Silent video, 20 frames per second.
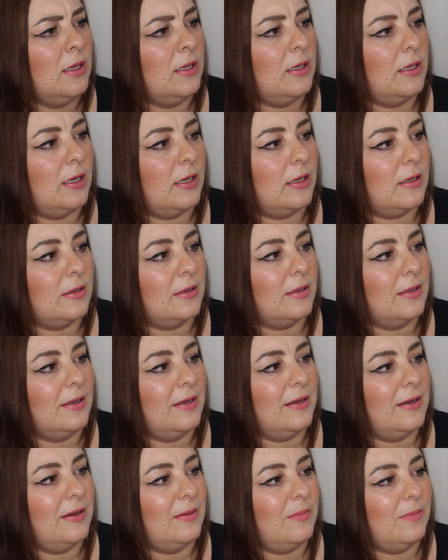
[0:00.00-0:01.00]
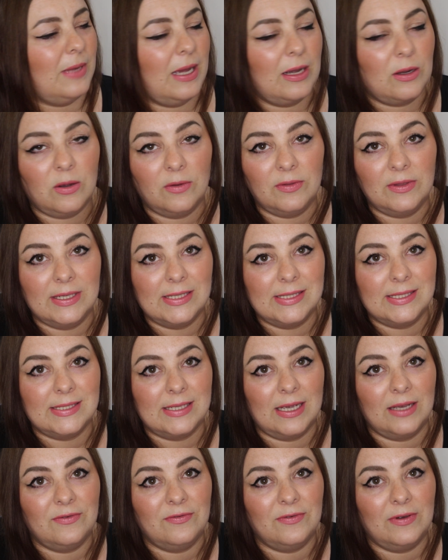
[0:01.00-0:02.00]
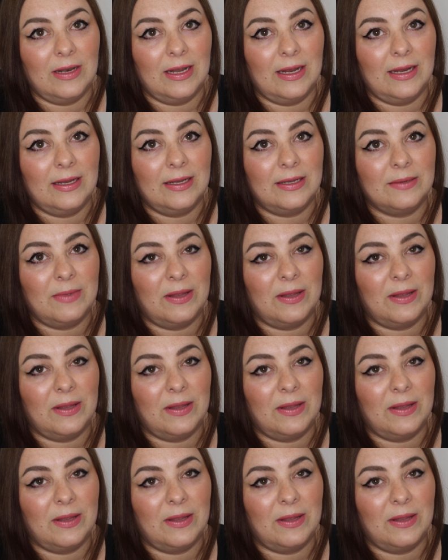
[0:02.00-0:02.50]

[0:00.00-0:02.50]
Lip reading: Yeah, I got this set for like,